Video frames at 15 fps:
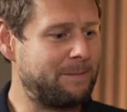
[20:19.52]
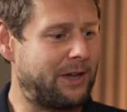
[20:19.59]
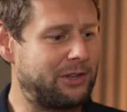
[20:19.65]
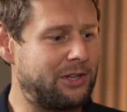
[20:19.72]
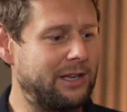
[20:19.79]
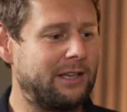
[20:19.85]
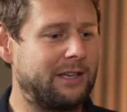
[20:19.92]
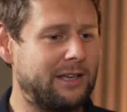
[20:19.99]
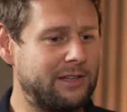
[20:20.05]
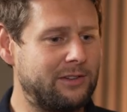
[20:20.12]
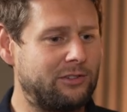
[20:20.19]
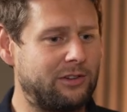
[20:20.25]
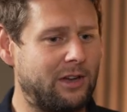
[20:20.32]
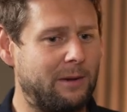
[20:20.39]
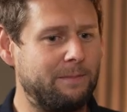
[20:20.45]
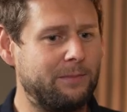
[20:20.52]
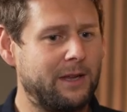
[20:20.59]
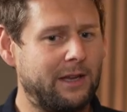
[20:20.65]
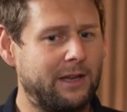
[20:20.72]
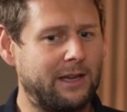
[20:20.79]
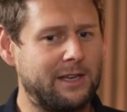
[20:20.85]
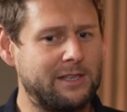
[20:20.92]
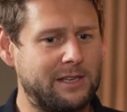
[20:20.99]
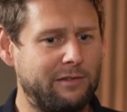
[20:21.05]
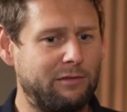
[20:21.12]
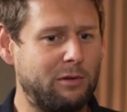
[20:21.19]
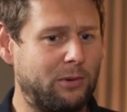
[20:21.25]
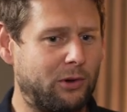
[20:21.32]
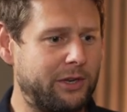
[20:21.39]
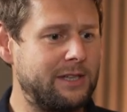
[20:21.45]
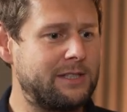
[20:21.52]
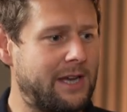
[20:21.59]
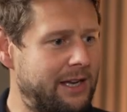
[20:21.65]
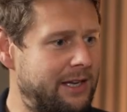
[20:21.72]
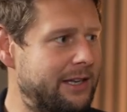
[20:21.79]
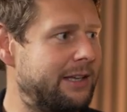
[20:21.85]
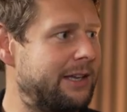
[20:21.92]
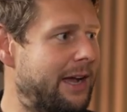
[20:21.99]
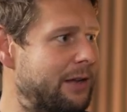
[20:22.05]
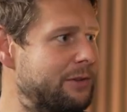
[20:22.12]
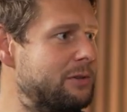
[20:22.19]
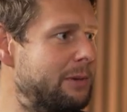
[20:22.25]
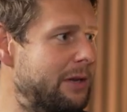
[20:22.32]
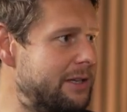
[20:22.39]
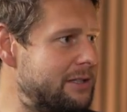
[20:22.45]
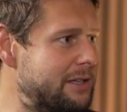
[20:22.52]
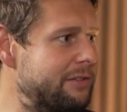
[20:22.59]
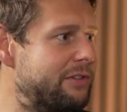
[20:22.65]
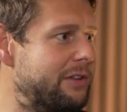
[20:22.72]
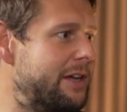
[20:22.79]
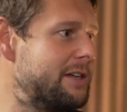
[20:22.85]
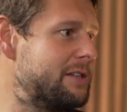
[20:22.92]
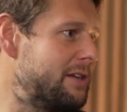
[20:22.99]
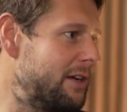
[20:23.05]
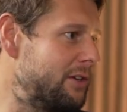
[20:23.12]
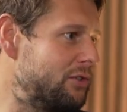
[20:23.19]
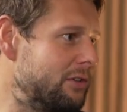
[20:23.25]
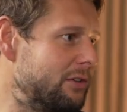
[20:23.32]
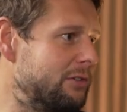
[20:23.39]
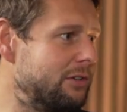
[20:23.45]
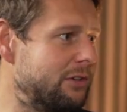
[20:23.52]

I think it's everybody taking accountability for their section.